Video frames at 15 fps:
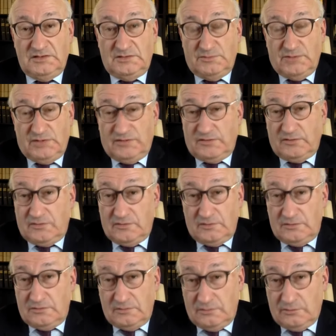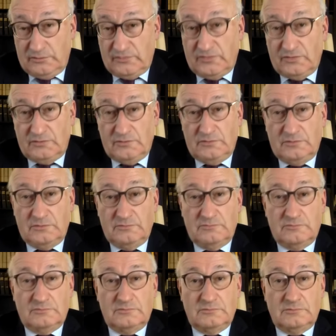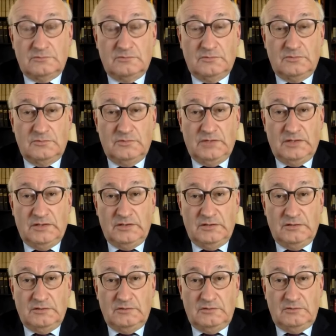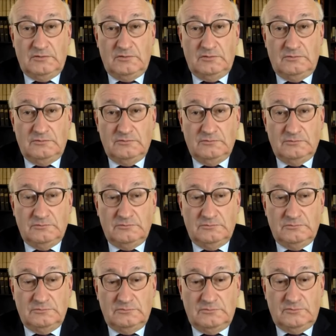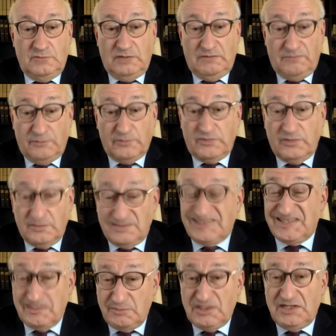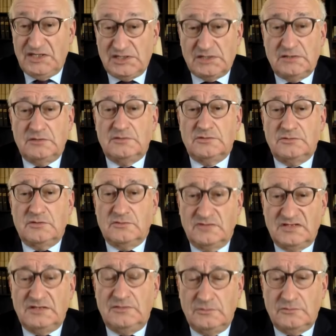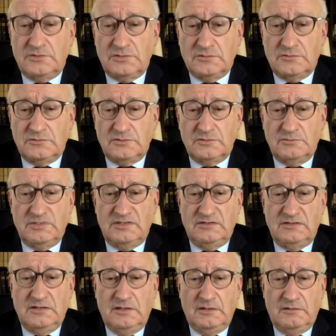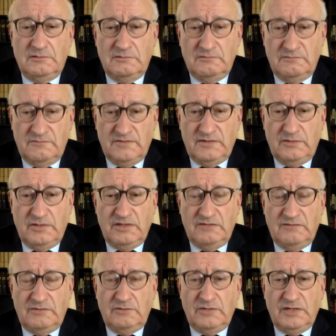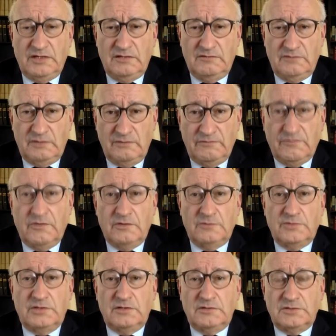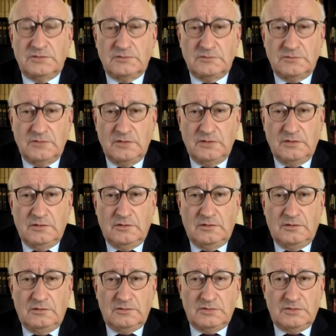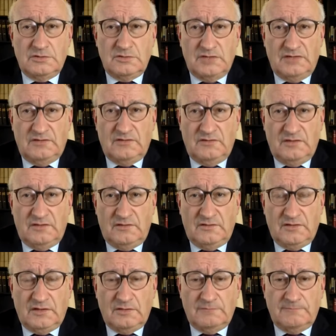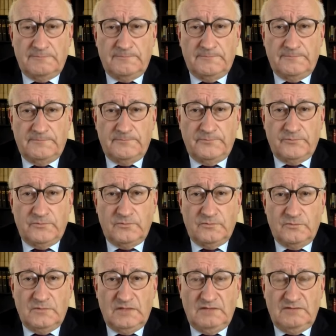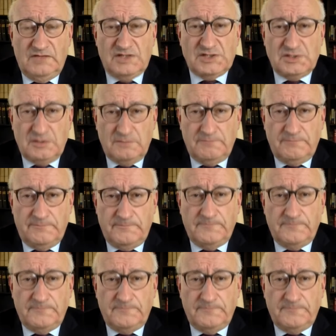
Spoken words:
it must also reinforce our determination to continue to be very, very, very firm to address this invasion.